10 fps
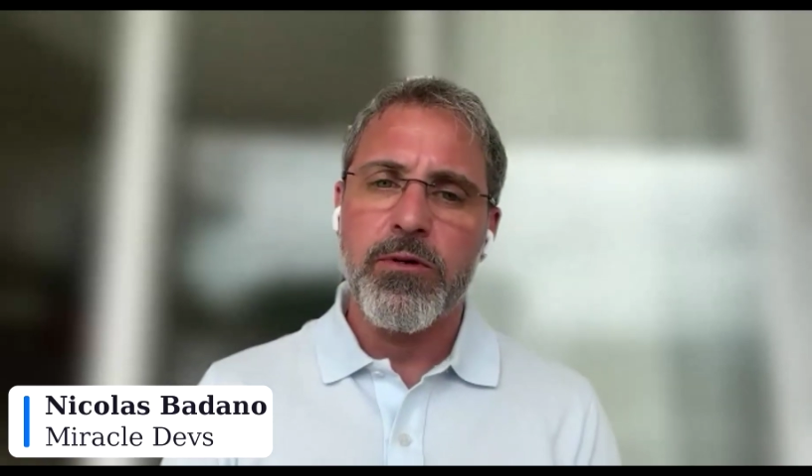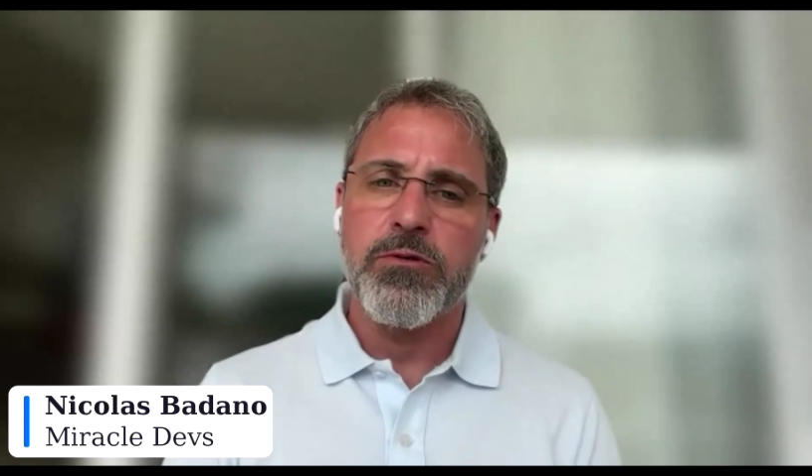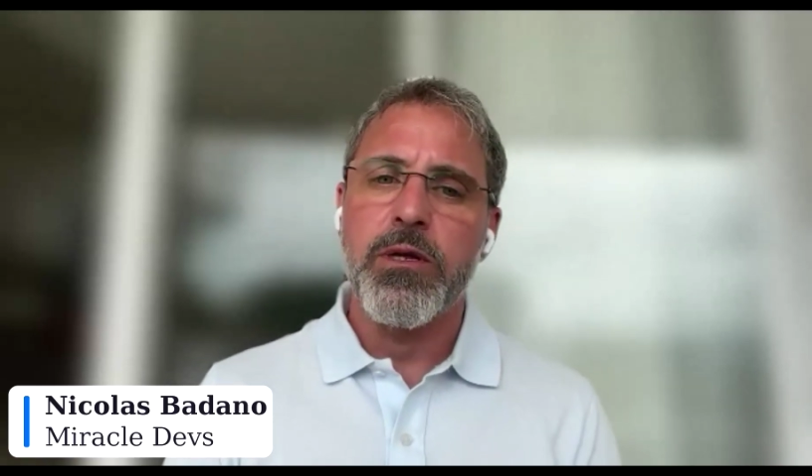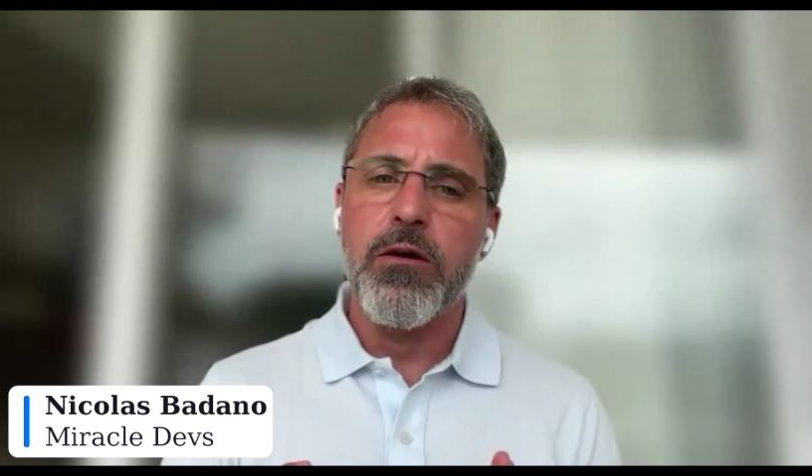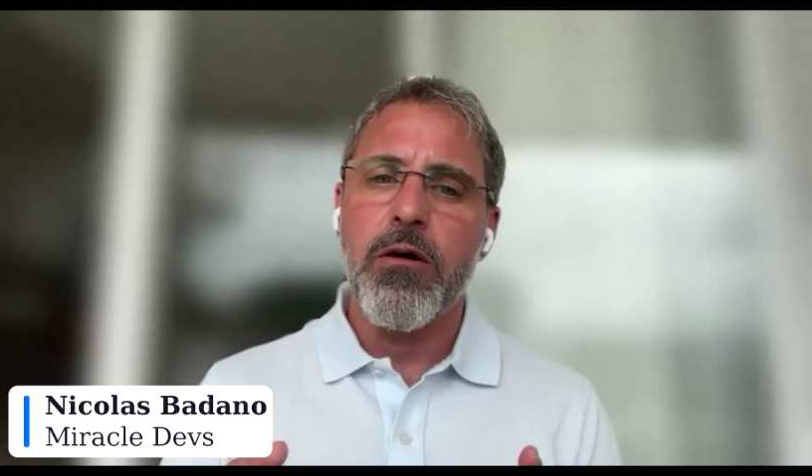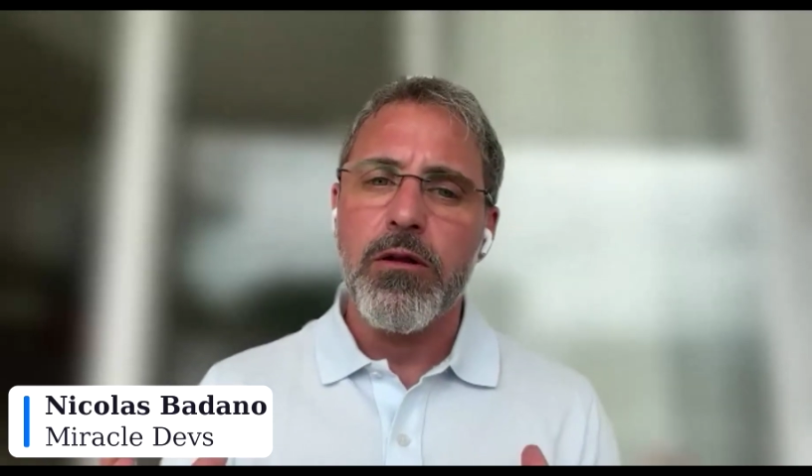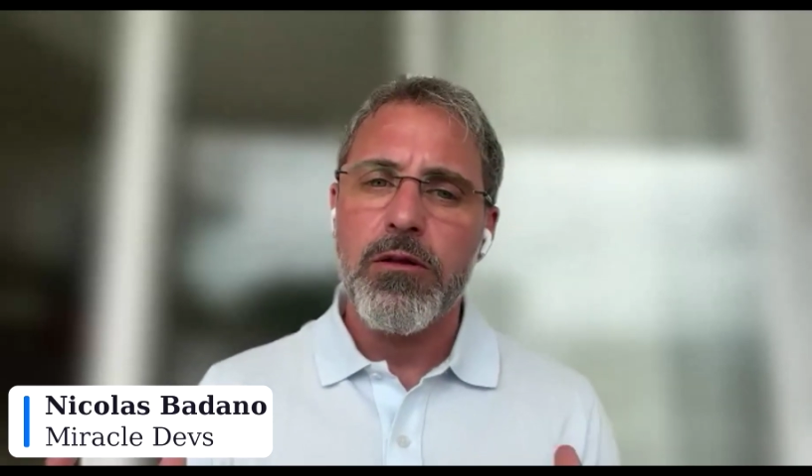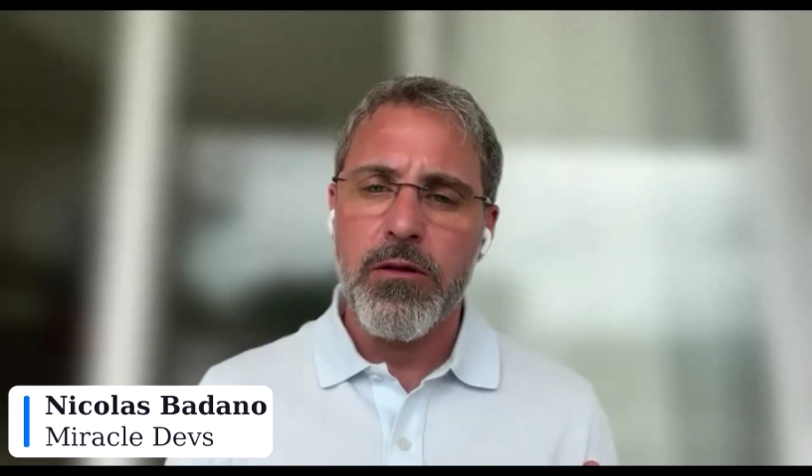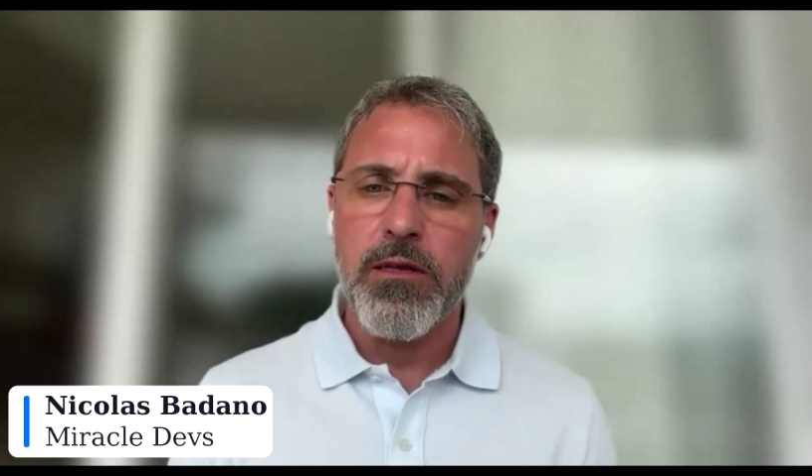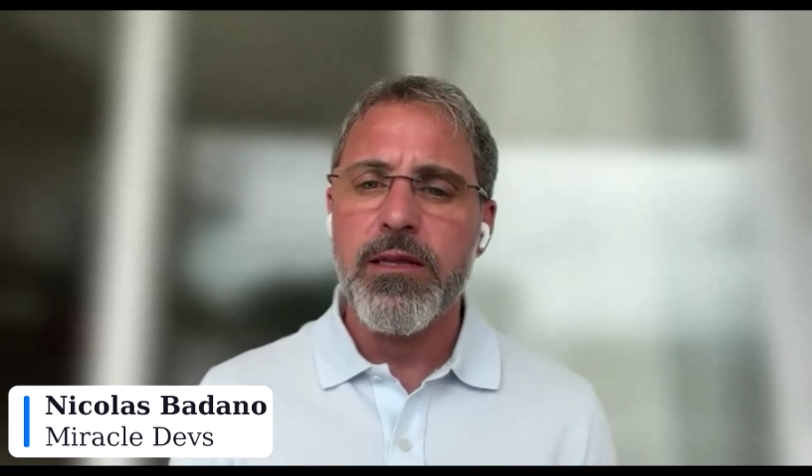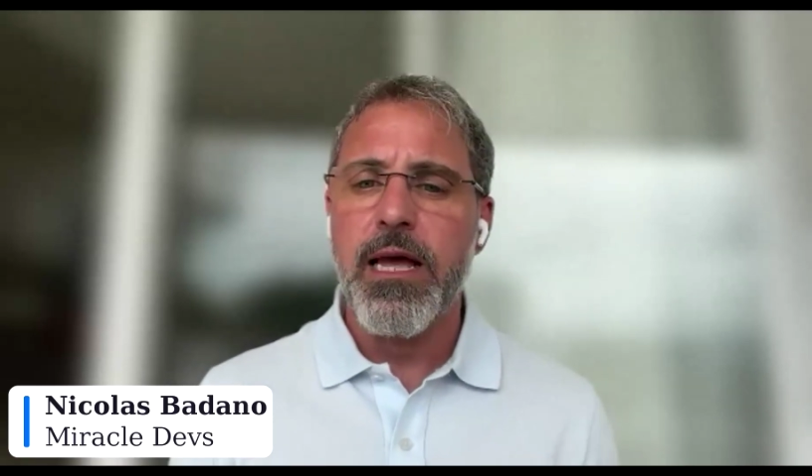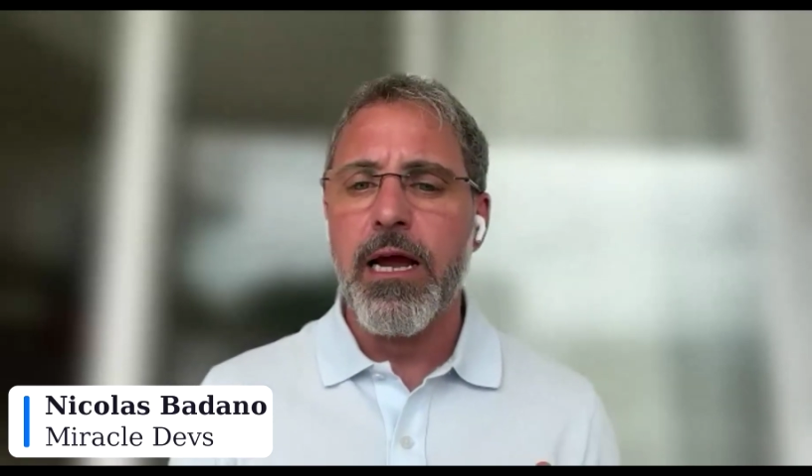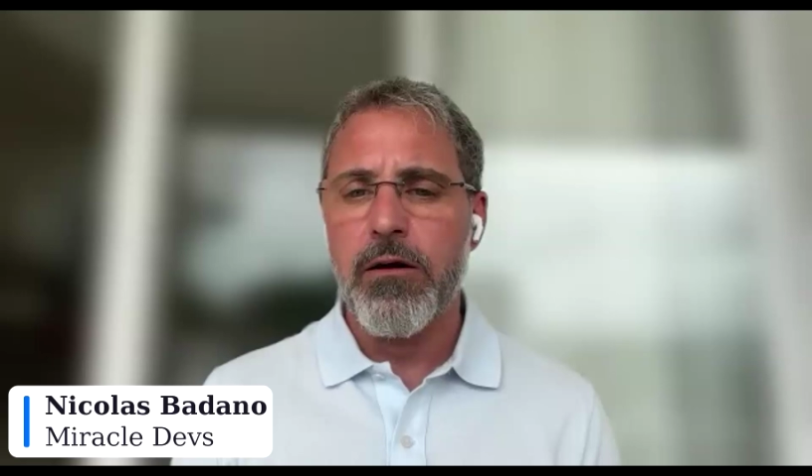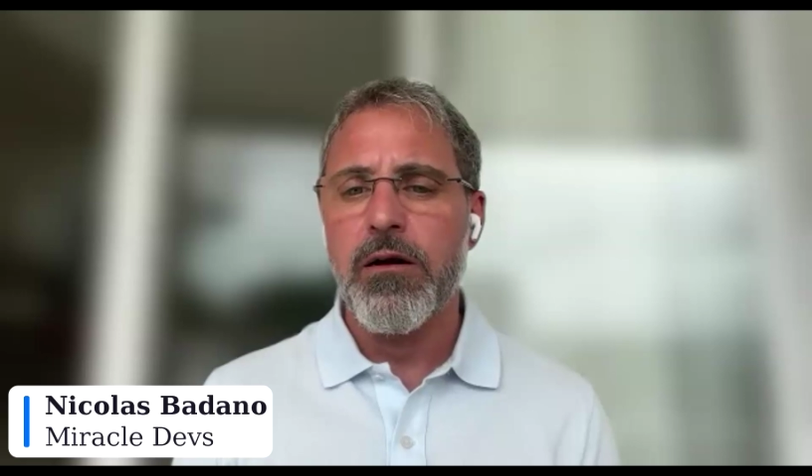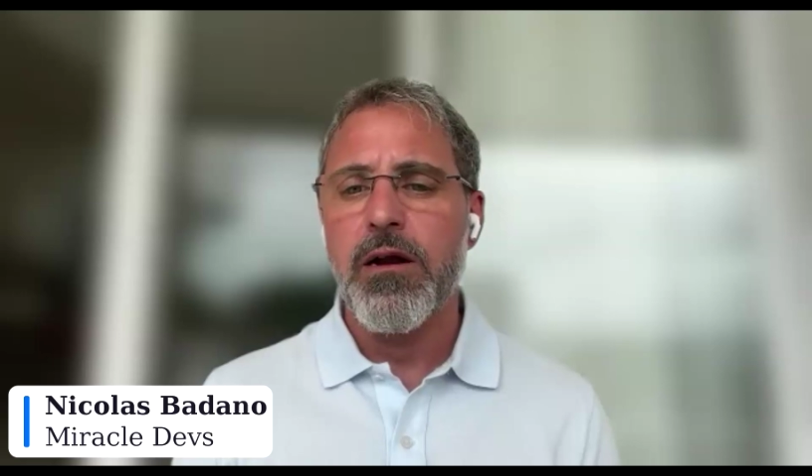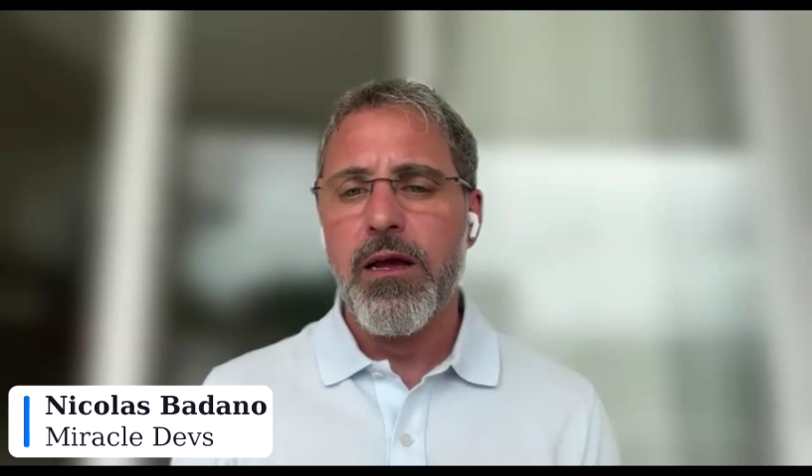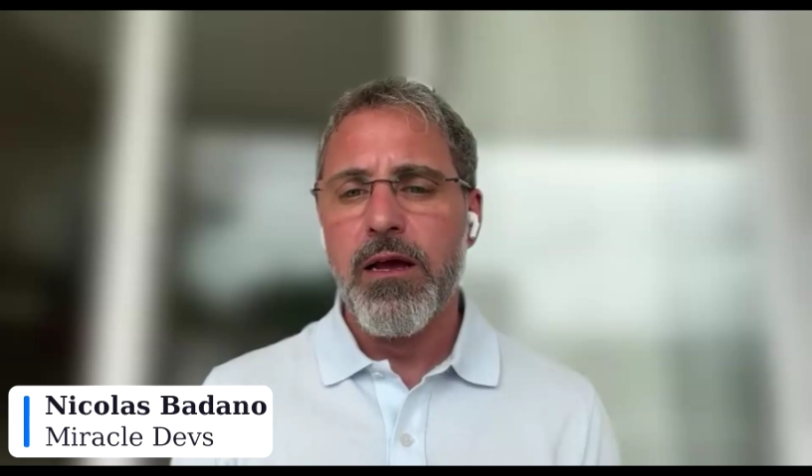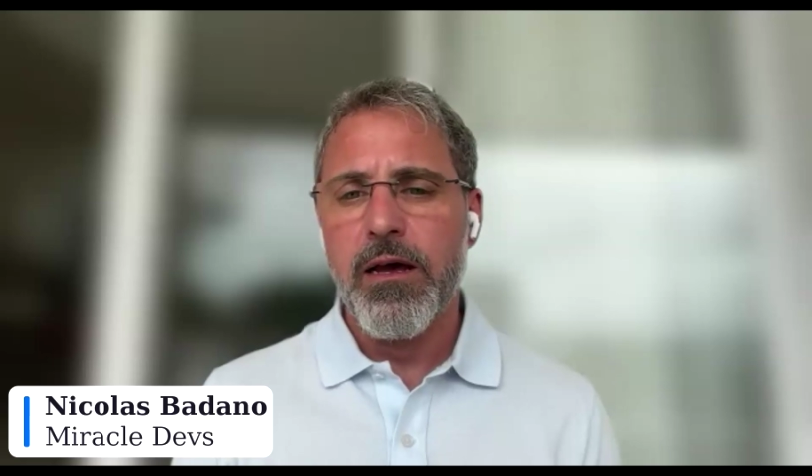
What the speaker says: and once we got the entire